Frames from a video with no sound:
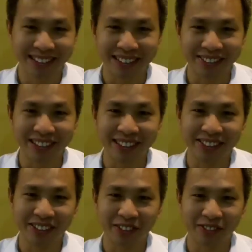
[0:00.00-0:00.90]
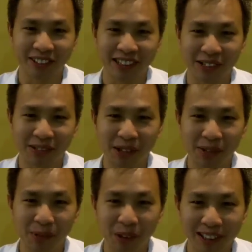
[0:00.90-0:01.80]
series of uh,
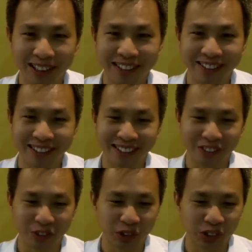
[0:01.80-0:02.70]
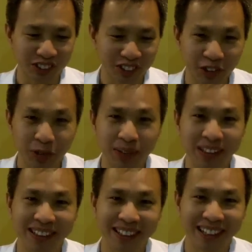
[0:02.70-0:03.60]
political and social
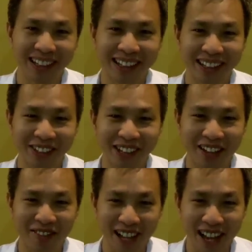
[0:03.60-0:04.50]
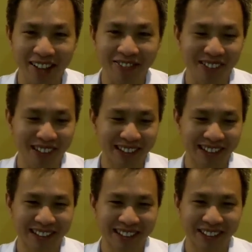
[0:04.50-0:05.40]
humor uh, you can ever have
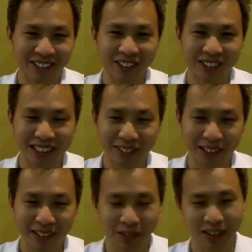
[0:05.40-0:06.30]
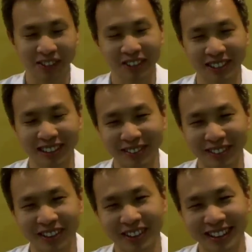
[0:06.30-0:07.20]
uh, on T V. Well, not on T
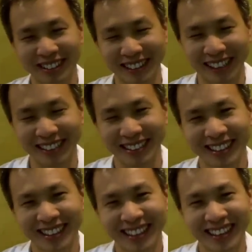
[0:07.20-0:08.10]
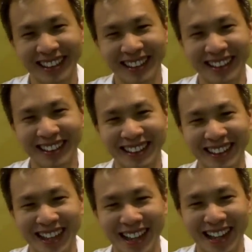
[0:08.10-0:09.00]
V, on internet. Uh,
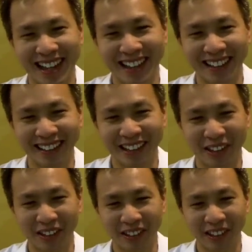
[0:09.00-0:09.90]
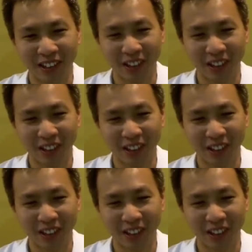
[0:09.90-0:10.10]
and uh,